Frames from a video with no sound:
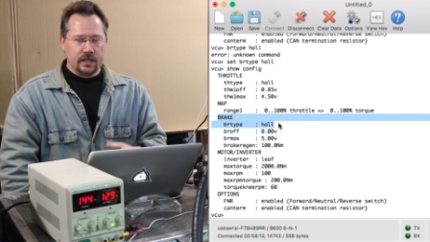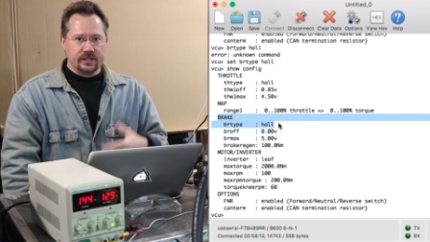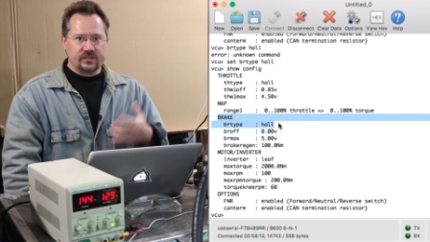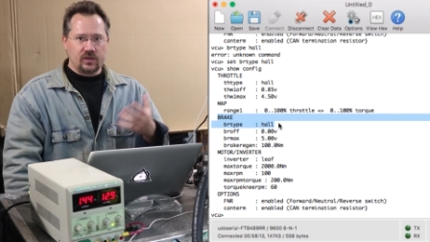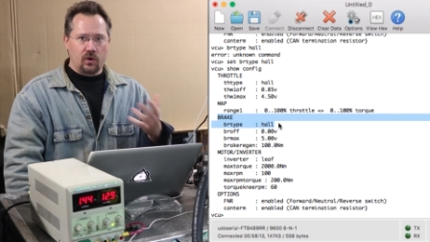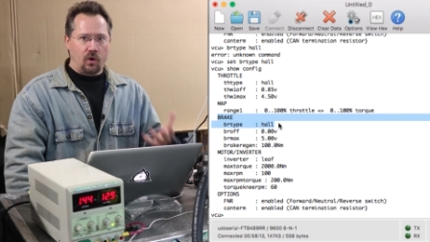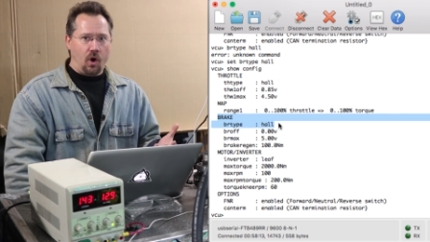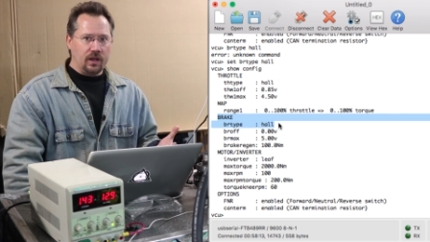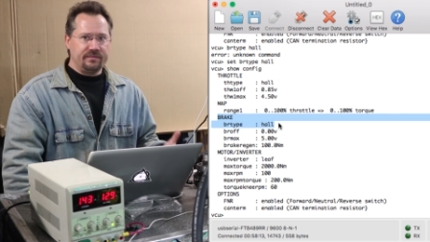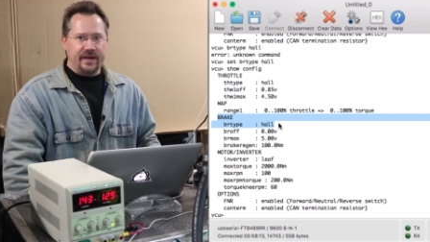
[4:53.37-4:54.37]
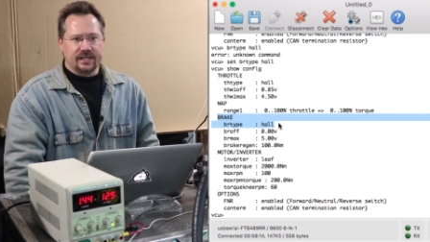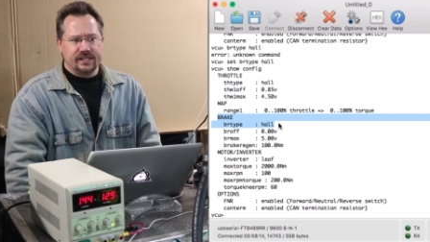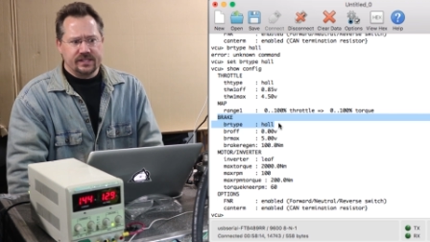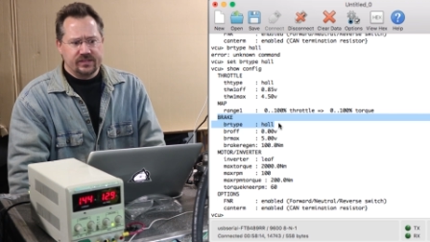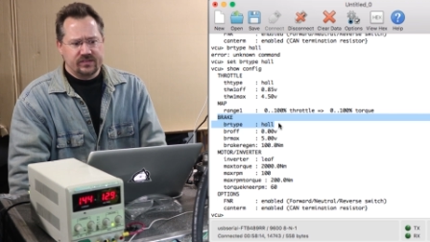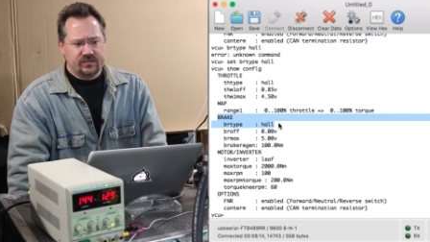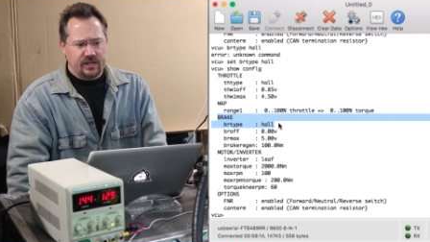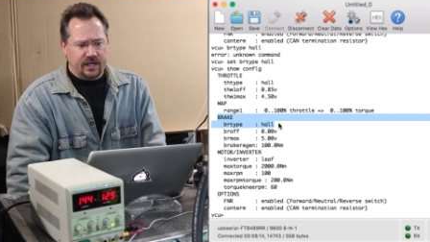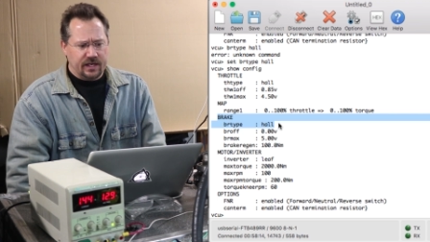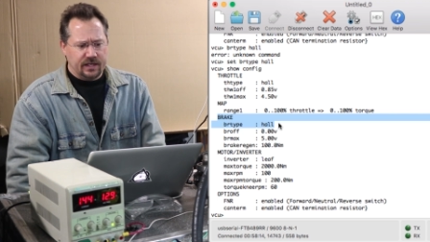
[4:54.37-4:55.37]
So Hall Effect is
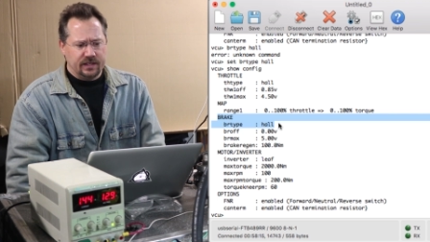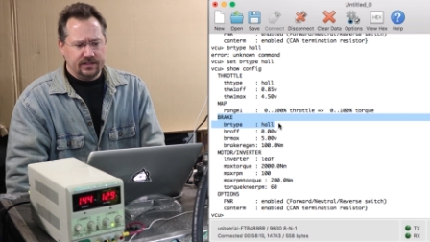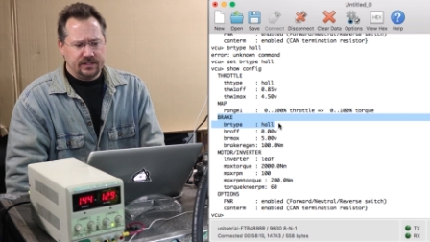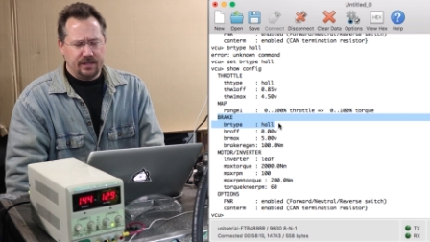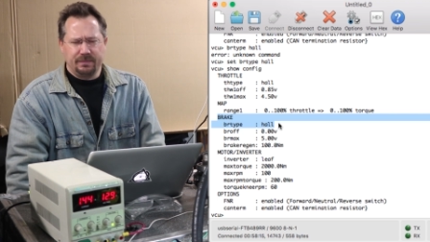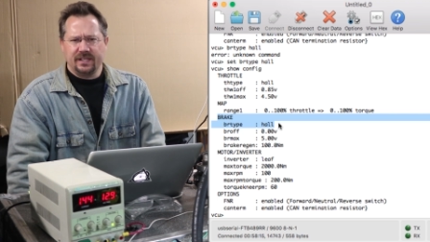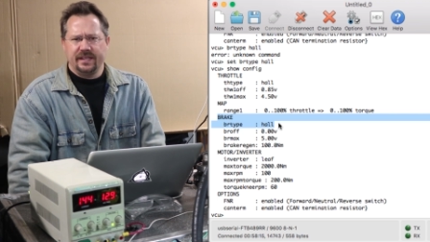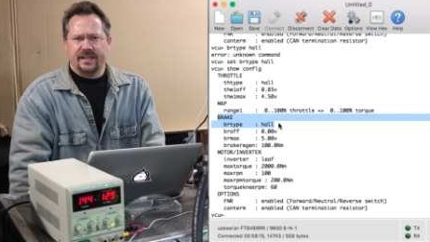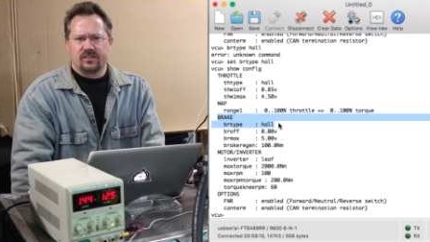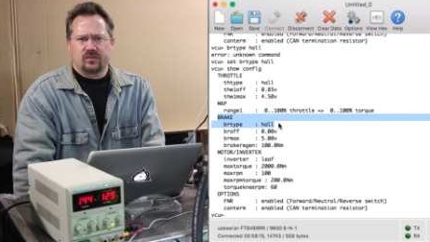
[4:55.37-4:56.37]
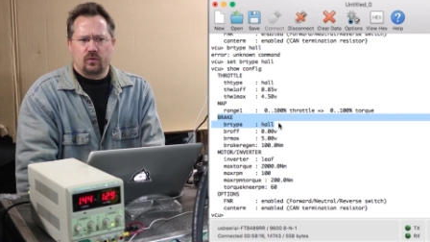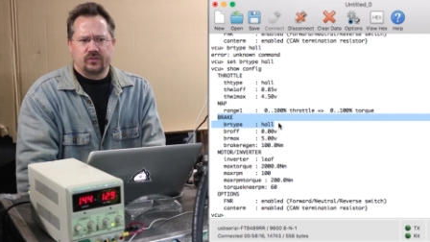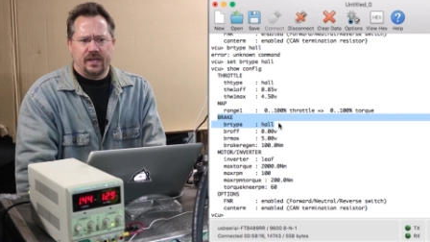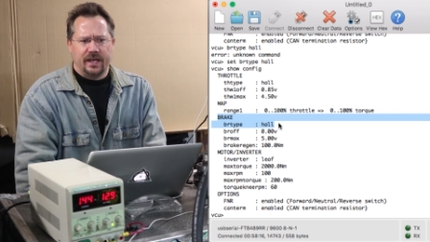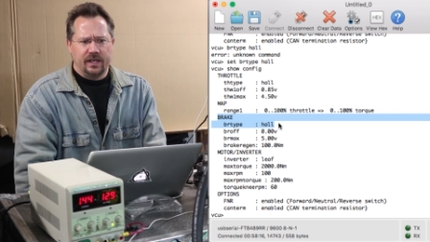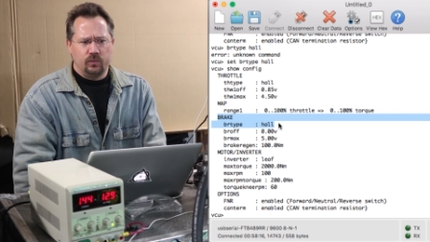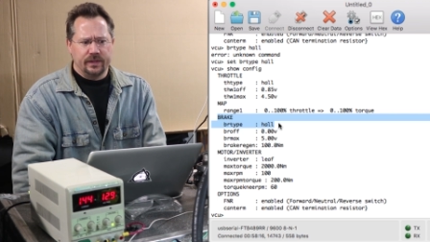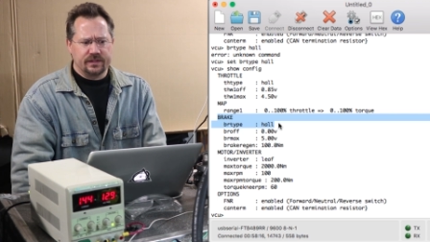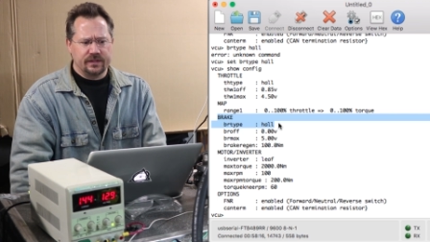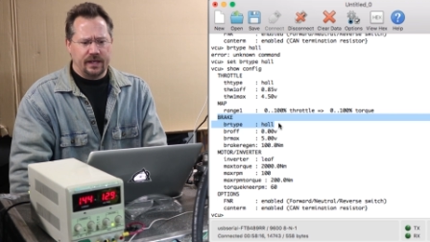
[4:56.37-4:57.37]
typically that's associated
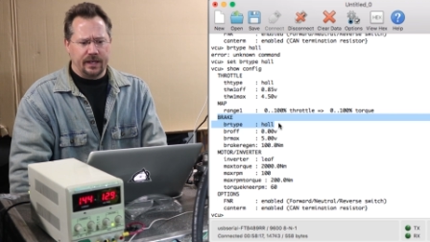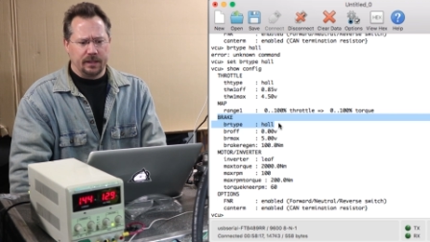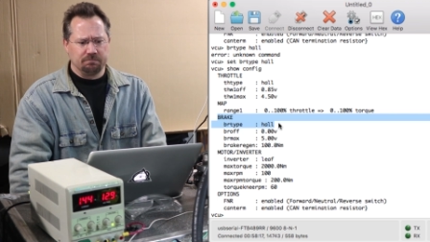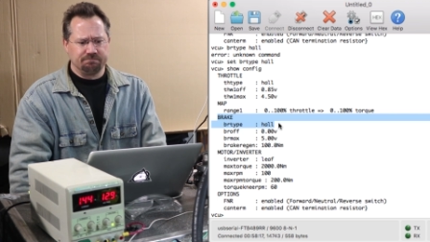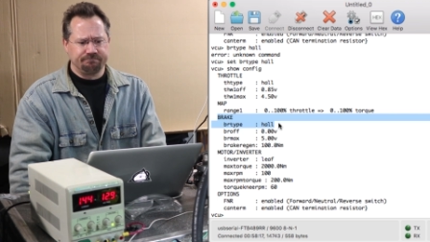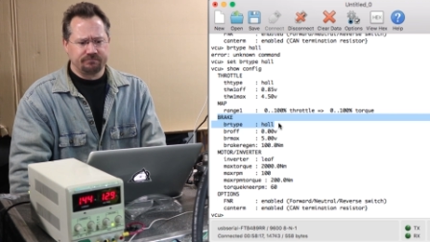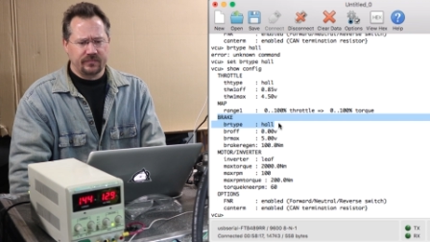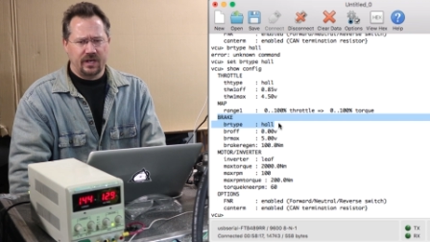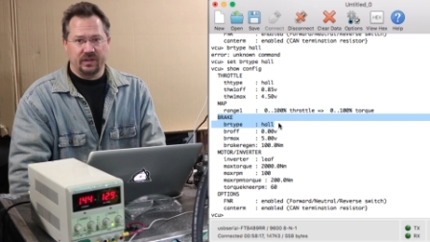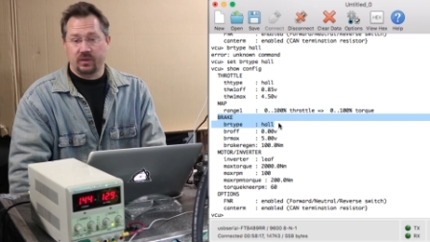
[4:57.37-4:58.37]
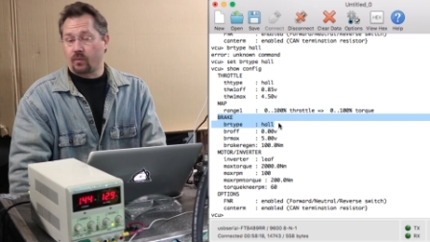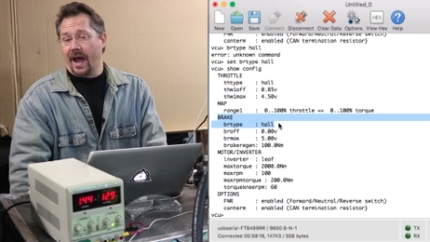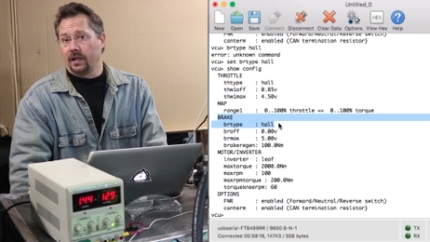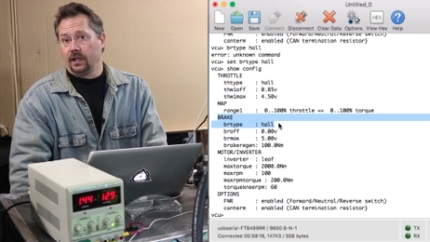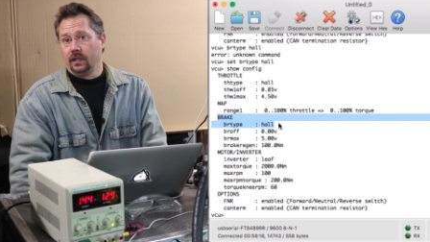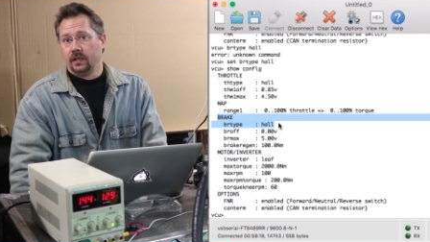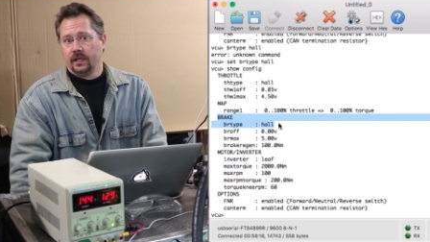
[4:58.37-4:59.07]
with a throttle.